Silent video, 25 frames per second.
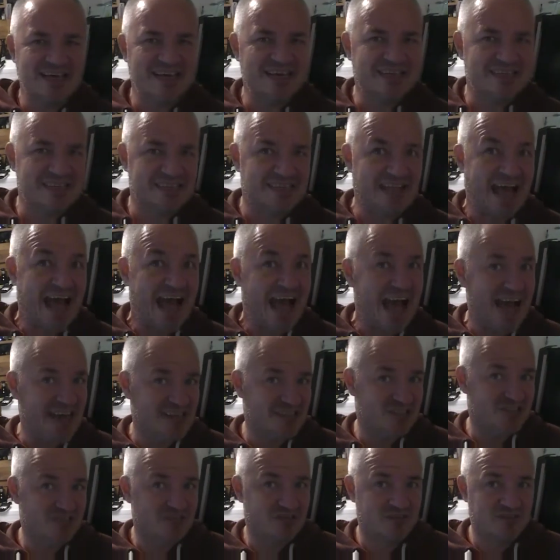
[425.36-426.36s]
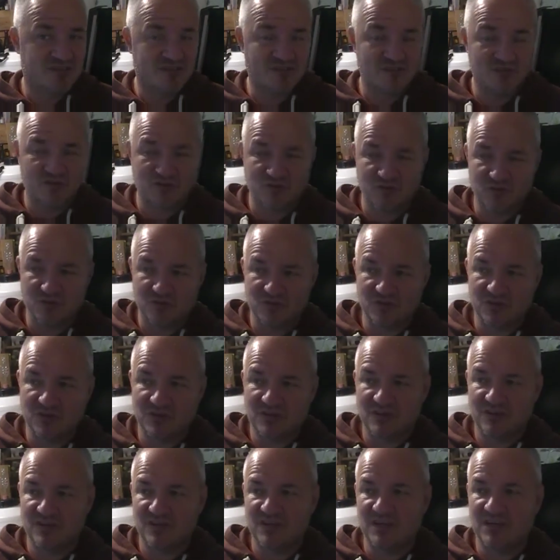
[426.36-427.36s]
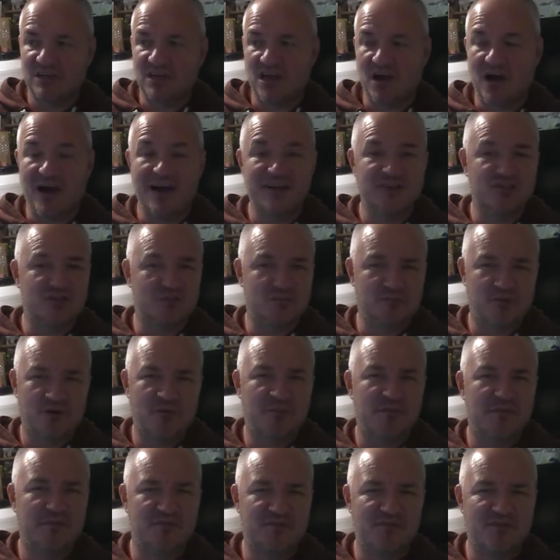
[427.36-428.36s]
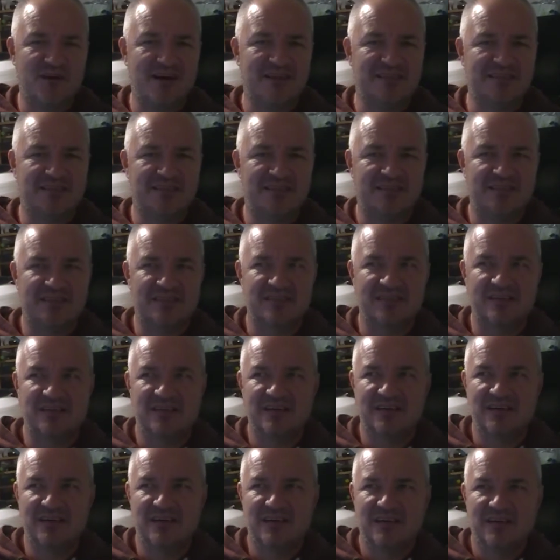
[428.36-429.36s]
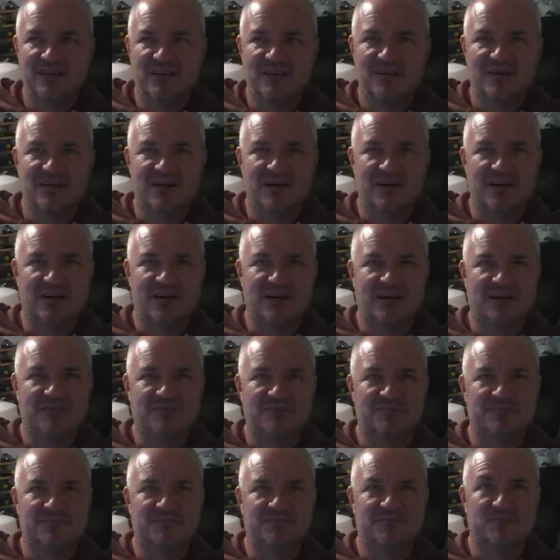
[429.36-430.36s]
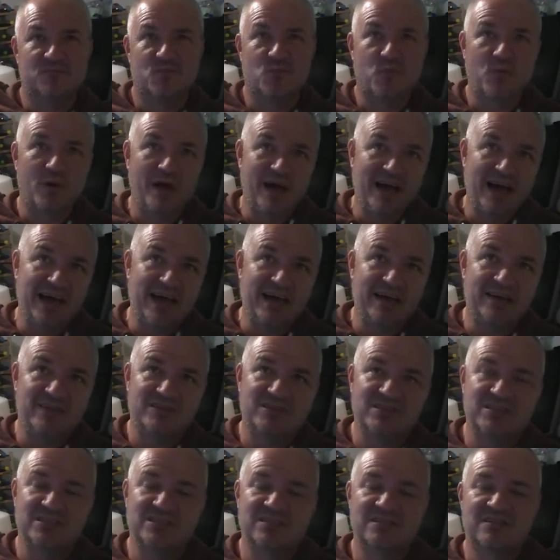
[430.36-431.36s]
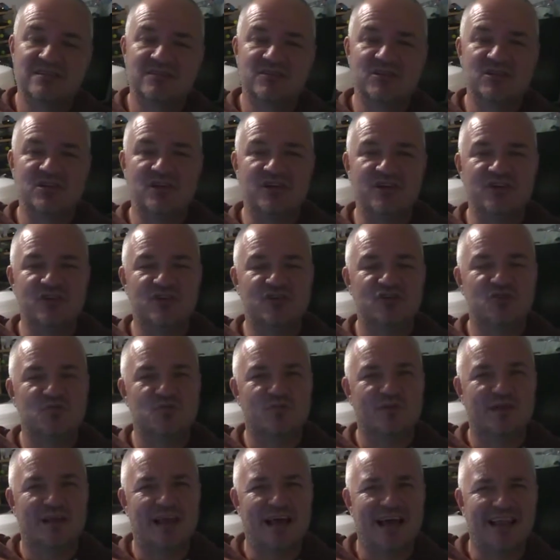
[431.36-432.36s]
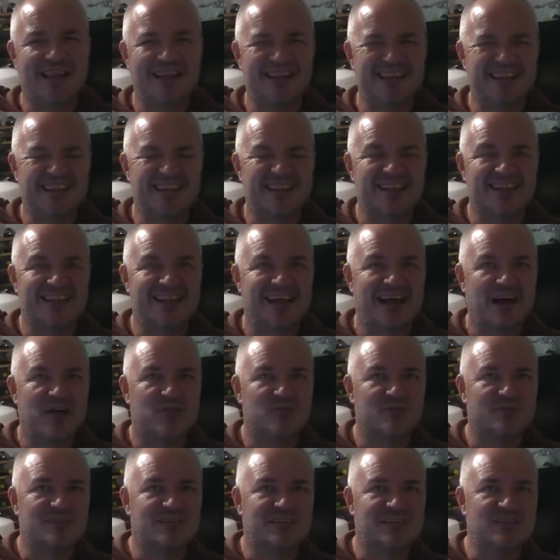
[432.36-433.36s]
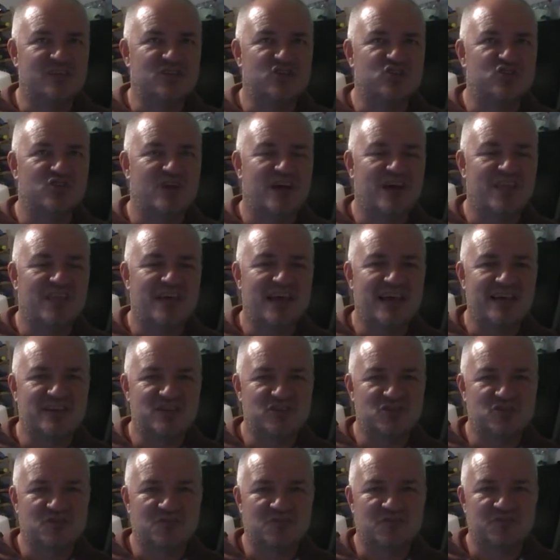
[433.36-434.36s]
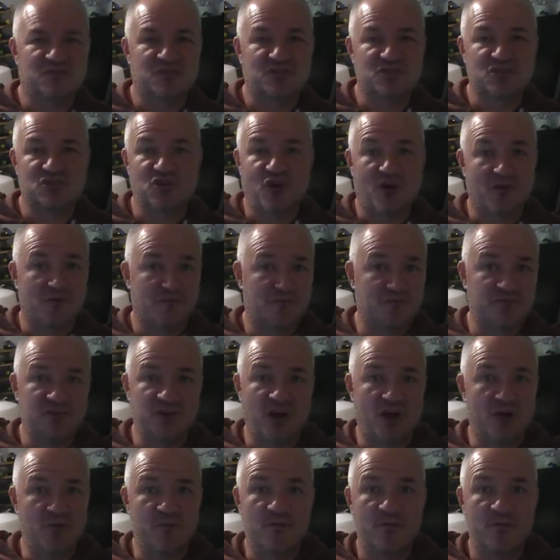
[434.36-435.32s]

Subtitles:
isn't as good, you know, as the proper brands. Whereas, you know, you get somewhere like Lidl and Aldi and you try their stuff that's not, you know,